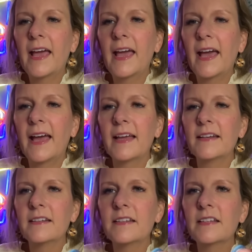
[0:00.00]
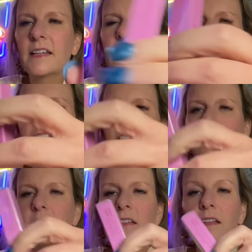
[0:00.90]
And it
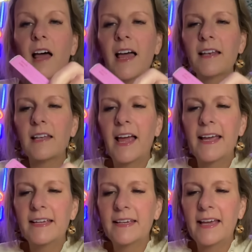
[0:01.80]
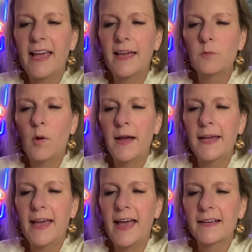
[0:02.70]
looks a lot like
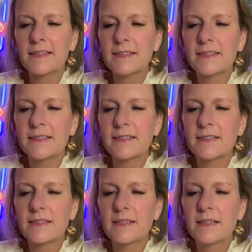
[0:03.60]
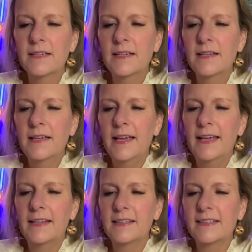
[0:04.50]
NYX,
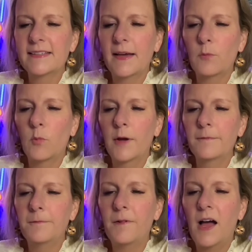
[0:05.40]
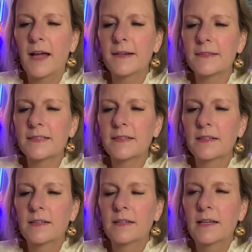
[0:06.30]
at least that one font.
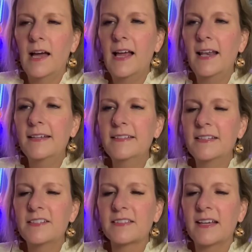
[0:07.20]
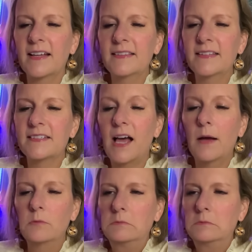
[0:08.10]
I like to just cut the
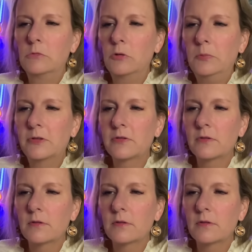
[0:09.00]
top. Oops.